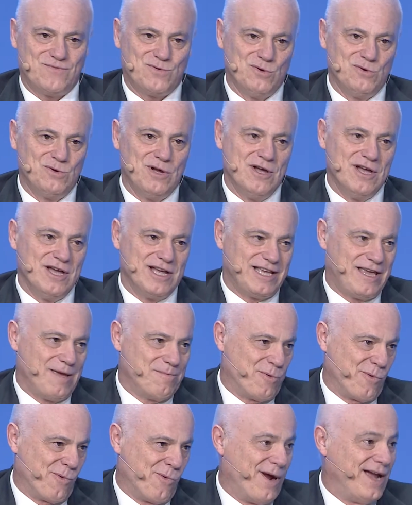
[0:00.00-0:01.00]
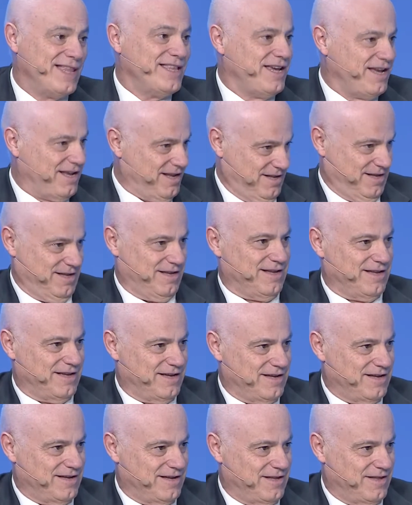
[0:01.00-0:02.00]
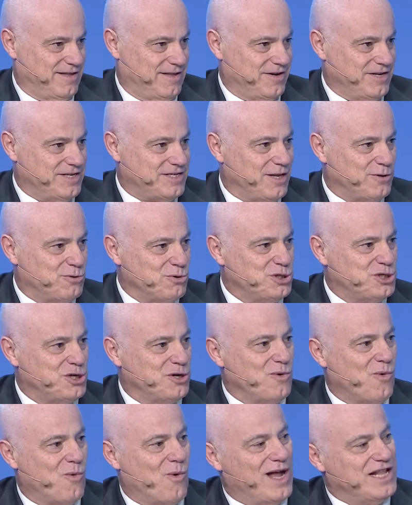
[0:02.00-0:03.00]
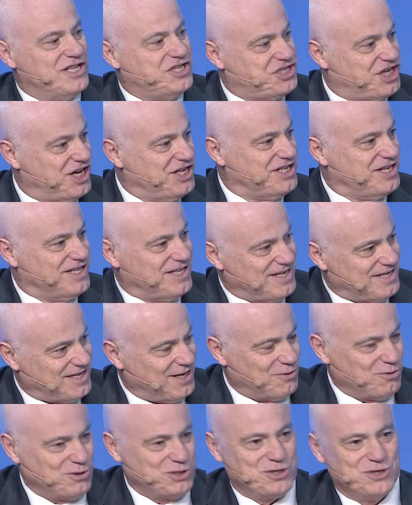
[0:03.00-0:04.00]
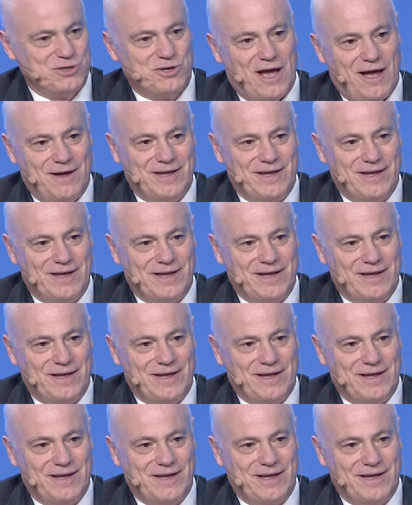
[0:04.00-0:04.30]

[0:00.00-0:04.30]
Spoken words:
to keep running the institution while changing the institution. I